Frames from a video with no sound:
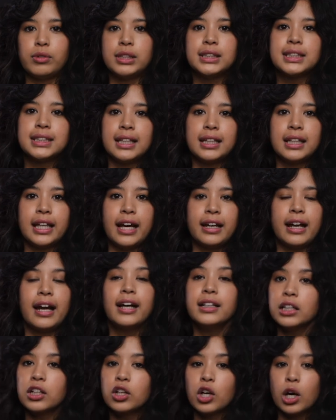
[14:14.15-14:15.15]
we see that
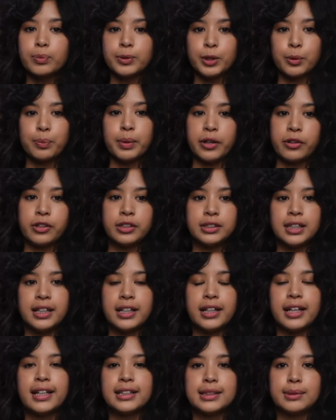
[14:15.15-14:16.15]
helicopter
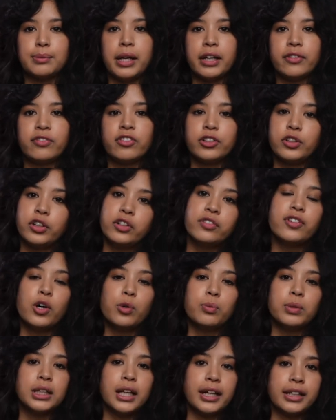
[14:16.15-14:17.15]
parenting has made for Nouveau
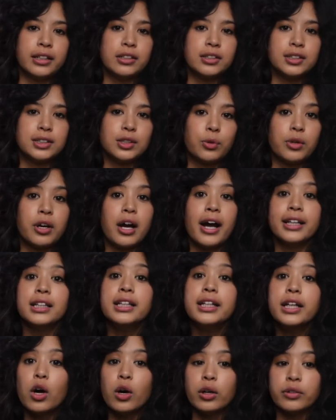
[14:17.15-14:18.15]
Millennials who are
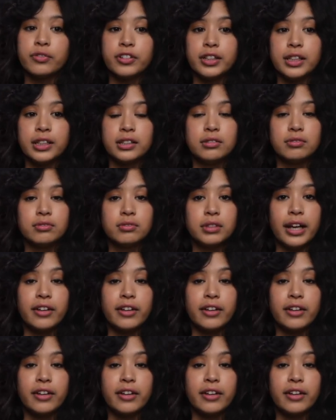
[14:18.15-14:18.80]
highly confident